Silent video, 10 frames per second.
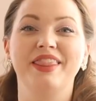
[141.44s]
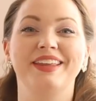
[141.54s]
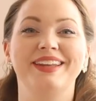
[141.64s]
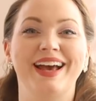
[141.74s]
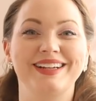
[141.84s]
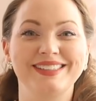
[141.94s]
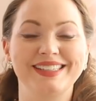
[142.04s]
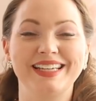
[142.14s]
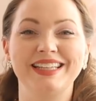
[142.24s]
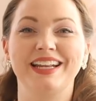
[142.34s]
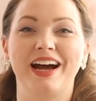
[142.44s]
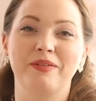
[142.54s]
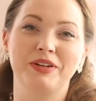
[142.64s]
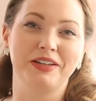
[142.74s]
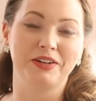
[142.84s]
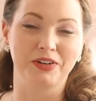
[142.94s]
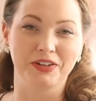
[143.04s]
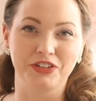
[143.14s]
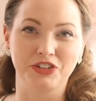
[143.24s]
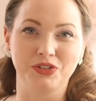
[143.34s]
The next thing that I would
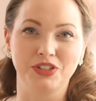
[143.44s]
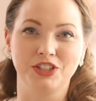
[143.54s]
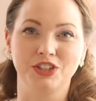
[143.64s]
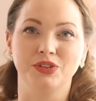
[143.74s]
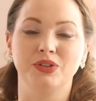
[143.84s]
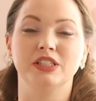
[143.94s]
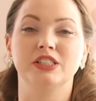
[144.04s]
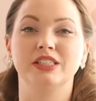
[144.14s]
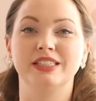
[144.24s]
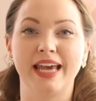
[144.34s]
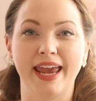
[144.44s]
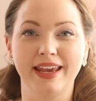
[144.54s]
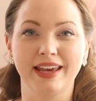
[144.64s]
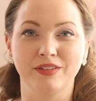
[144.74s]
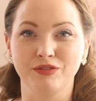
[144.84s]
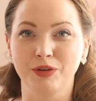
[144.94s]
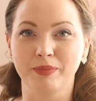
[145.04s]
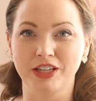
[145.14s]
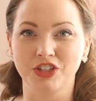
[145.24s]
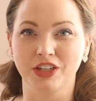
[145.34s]
encourage you to do is to take
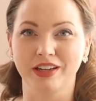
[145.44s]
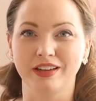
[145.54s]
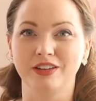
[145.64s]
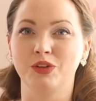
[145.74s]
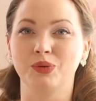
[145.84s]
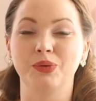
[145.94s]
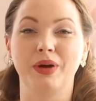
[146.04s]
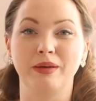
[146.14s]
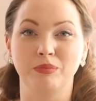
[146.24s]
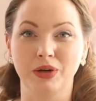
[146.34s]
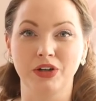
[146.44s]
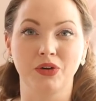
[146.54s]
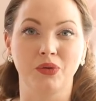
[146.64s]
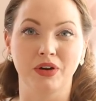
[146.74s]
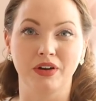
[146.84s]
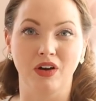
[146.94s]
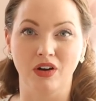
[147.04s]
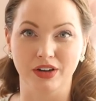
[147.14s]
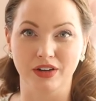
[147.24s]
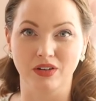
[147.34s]
information in through a book or an
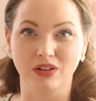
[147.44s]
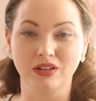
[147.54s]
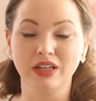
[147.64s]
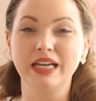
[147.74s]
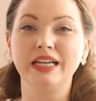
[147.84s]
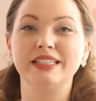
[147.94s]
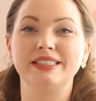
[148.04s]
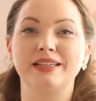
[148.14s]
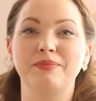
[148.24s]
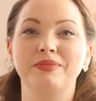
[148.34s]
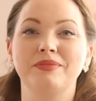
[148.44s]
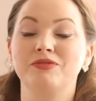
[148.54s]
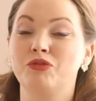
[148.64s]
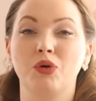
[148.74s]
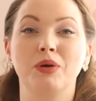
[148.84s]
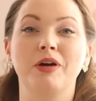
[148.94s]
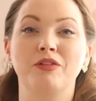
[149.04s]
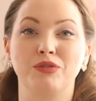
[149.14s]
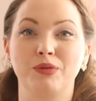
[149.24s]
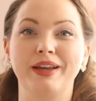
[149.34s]
article, some form
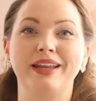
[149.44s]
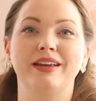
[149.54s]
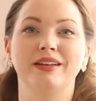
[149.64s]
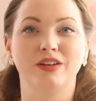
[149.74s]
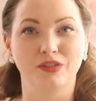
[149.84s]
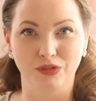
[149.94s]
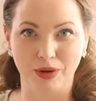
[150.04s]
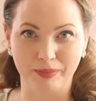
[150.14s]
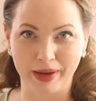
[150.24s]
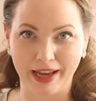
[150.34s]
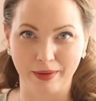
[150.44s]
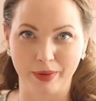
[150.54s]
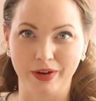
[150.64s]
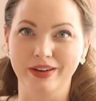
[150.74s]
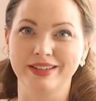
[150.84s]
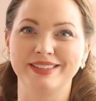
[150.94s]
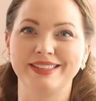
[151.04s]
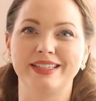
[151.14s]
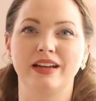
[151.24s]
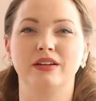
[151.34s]
of reading from paper,
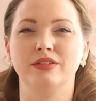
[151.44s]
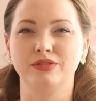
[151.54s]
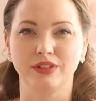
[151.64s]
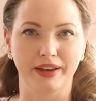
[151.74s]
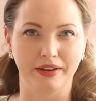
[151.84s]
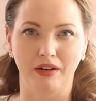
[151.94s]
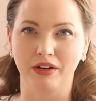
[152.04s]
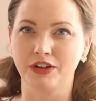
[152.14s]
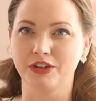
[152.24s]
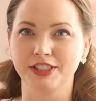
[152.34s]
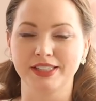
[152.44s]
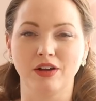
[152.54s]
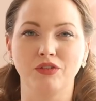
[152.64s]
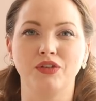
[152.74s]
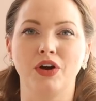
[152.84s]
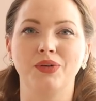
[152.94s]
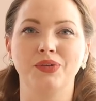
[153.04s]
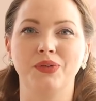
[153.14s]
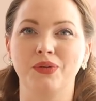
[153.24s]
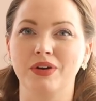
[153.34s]
instead of like on your cell
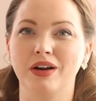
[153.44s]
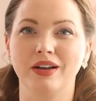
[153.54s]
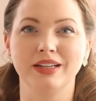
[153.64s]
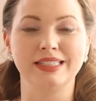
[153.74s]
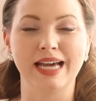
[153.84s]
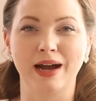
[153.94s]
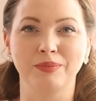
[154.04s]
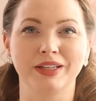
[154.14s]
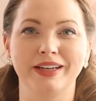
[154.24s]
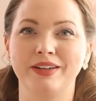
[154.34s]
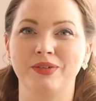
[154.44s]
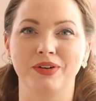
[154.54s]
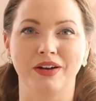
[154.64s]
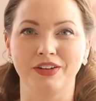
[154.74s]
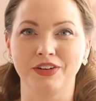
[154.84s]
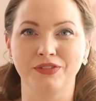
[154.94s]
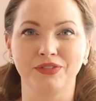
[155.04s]
phone or on a tablet or on